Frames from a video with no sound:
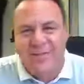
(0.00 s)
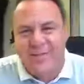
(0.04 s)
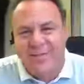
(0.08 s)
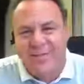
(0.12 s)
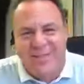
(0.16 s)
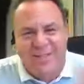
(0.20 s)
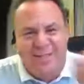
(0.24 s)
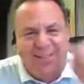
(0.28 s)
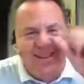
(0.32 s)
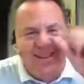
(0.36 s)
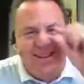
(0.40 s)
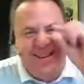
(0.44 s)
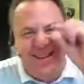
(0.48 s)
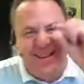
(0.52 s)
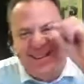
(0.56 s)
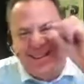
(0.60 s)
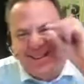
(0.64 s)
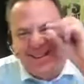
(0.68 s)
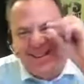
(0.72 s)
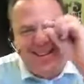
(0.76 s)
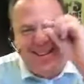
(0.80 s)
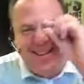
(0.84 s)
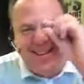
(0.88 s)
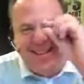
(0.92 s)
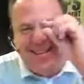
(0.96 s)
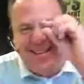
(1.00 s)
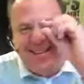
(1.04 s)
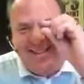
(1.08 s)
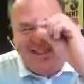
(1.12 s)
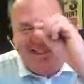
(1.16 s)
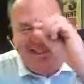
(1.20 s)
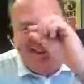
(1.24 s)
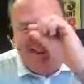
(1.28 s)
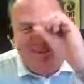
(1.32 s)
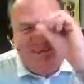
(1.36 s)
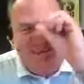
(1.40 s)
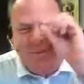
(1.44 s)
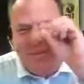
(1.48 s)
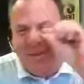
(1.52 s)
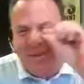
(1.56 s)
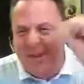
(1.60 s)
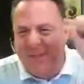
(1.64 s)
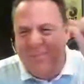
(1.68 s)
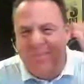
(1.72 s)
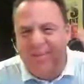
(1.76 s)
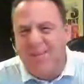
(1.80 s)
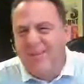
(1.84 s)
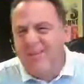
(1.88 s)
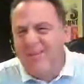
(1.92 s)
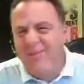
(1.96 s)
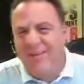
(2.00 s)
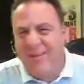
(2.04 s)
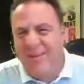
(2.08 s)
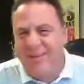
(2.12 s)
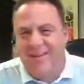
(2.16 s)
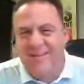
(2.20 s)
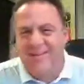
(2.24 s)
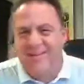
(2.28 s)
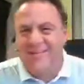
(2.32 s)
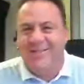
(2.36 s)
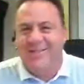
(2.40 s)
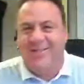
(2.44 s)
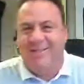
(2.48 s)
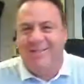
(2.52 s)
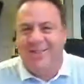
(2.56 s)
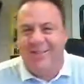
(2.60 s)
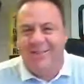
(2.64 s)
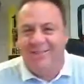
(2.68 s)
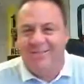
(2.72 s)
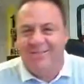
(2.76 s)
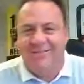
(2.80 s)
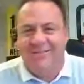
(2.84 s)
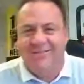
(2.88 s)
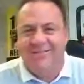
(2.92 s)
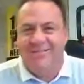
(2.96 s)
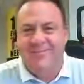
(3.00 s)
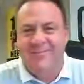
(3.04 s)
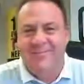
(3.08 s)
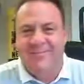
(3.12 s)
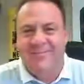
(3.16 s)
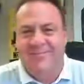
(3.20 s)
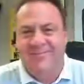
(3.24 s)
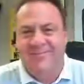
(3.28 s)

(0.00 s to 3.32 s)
it's just a little blip on the radar screen.